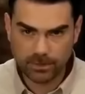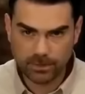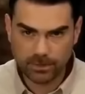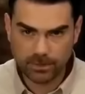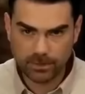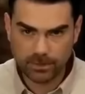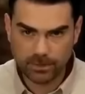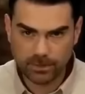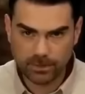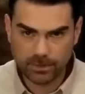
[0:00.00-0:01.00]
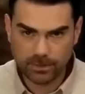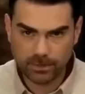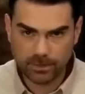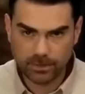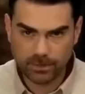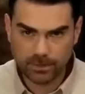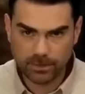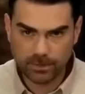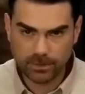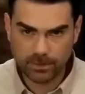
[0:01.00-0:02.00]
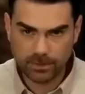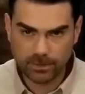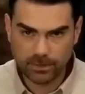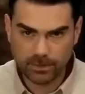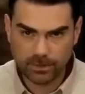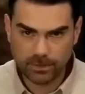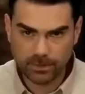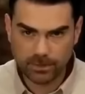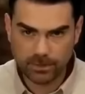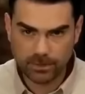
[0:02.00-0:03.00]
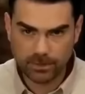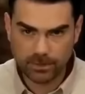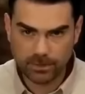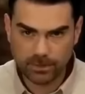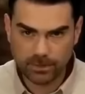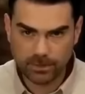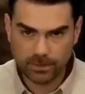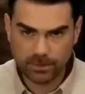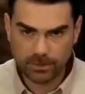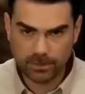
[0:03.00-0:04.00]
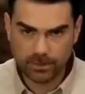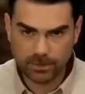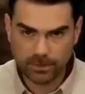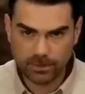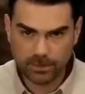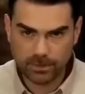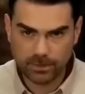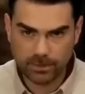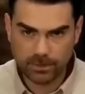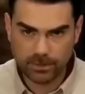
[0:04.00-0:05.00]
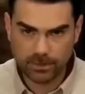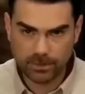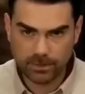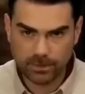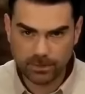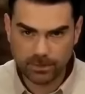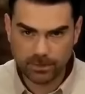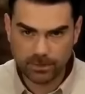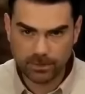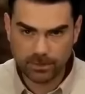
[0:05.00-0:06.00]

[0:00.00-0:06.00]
No words are spoken by the person on screen.